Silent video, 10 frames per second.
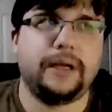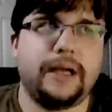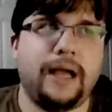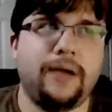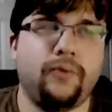
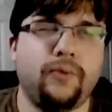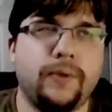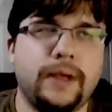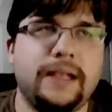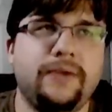I
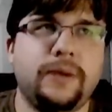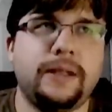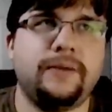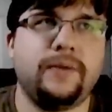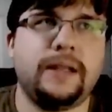really,
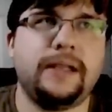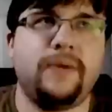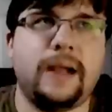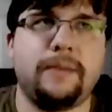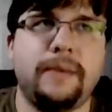really, really
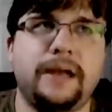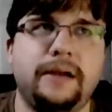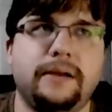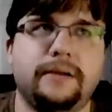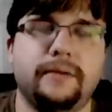recommend
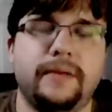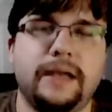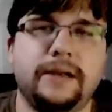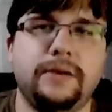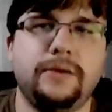
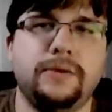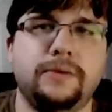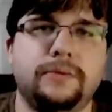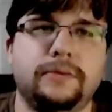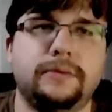that you